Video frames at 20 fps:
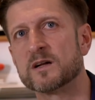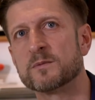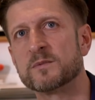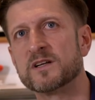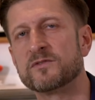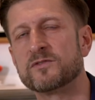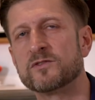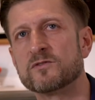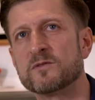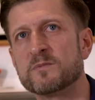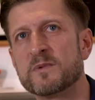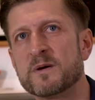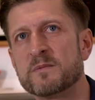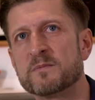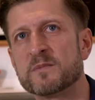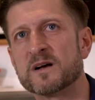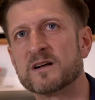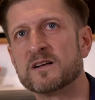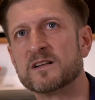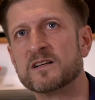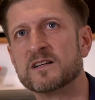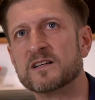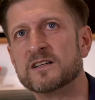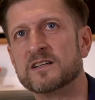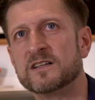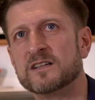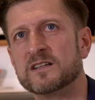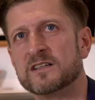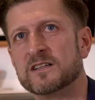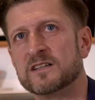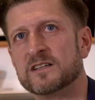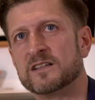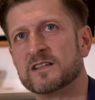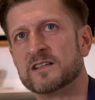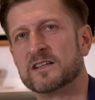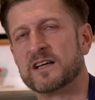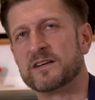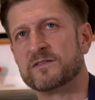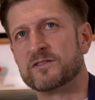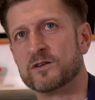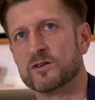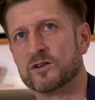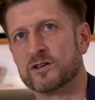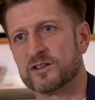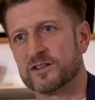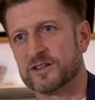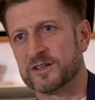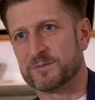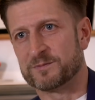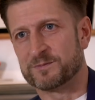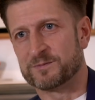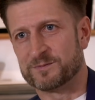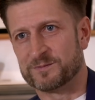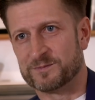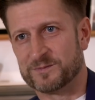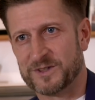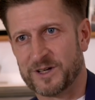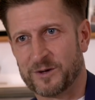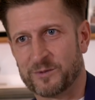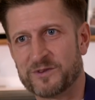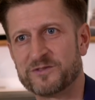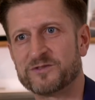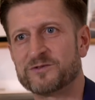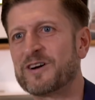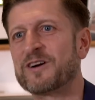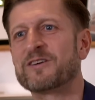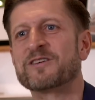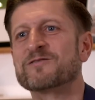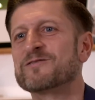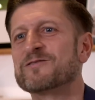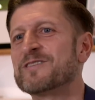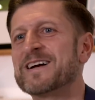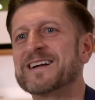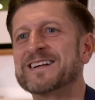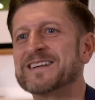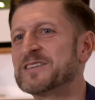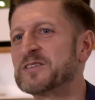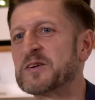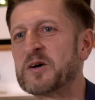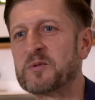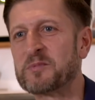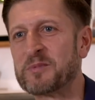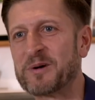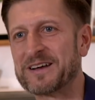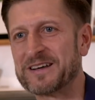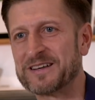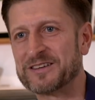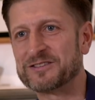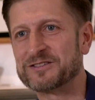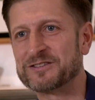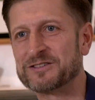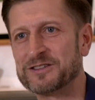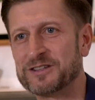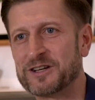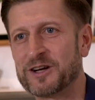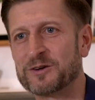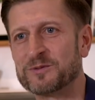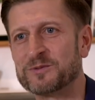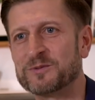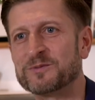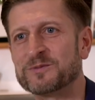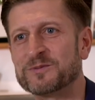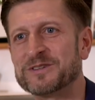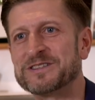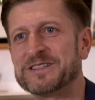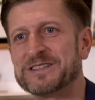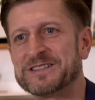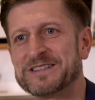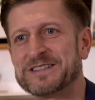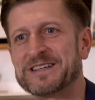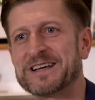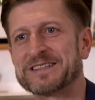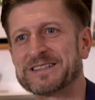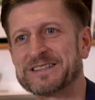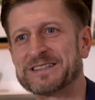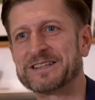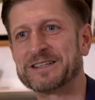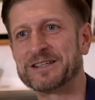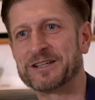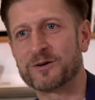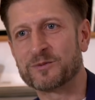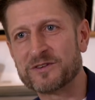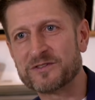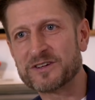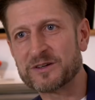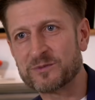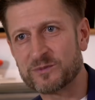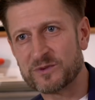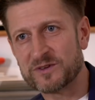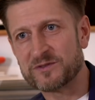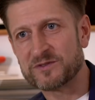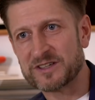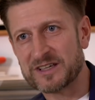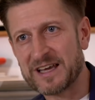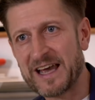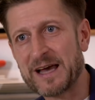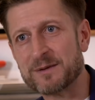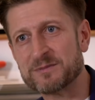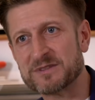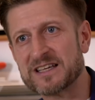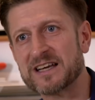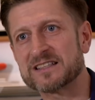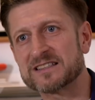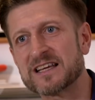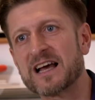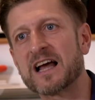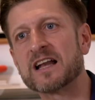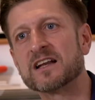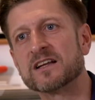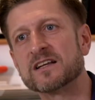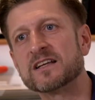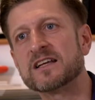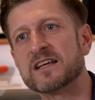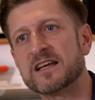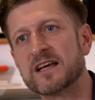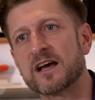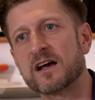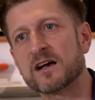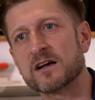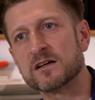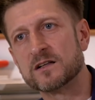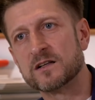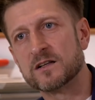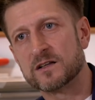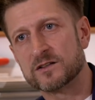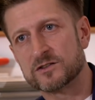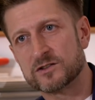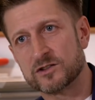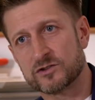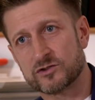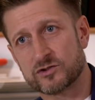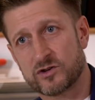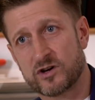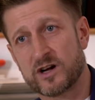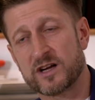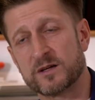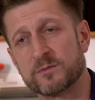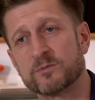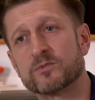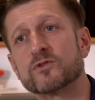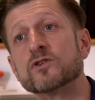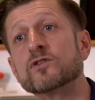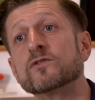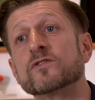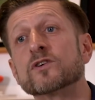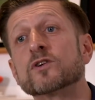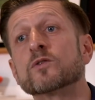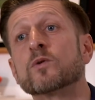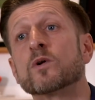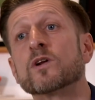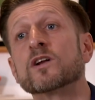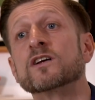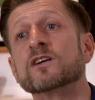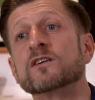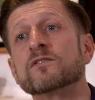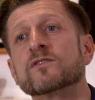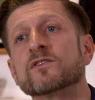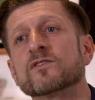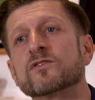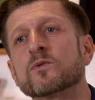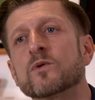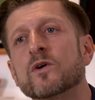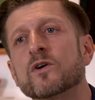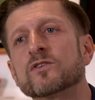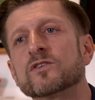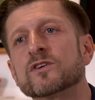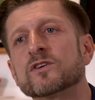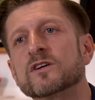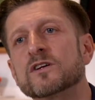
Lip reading: I mean, if you remember, if you look at you know, we very rarely sell players. You know, this is the other thing. You know, we've kept our talent here to try and improve the quality of the squad.